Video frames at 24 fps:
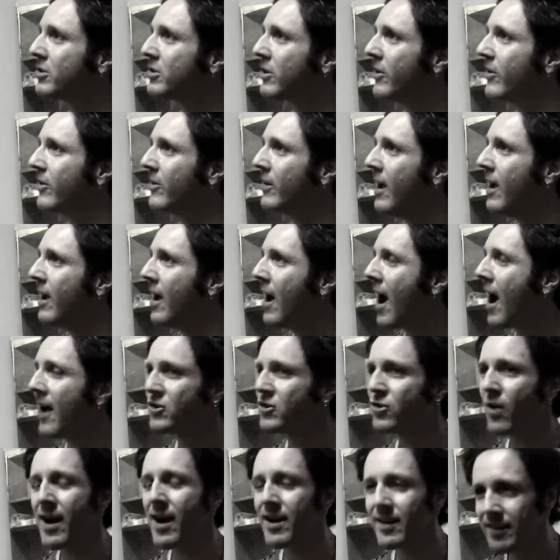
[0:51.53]
So I
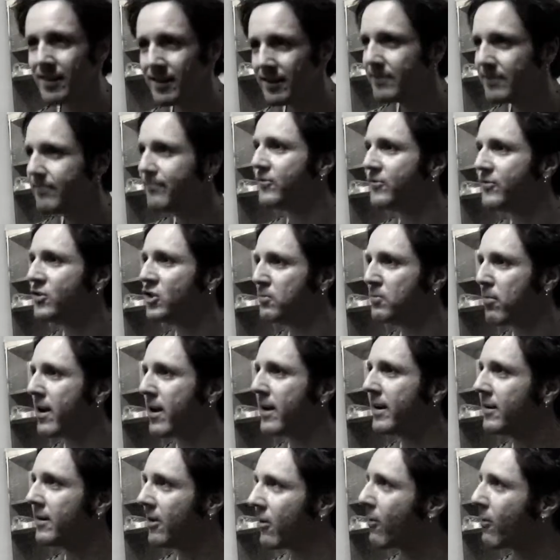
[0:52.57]
try to
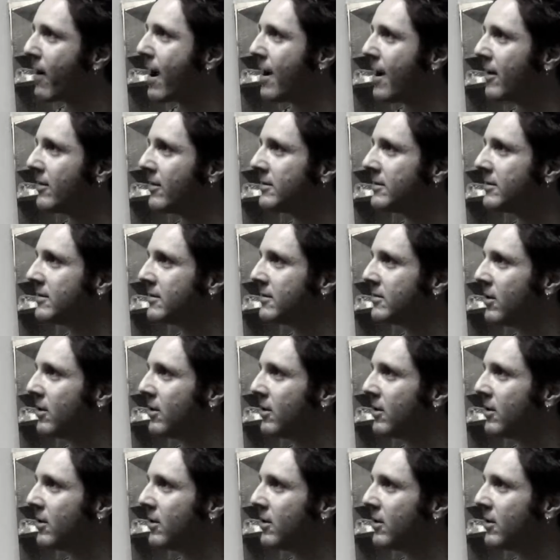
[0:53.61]
spread it around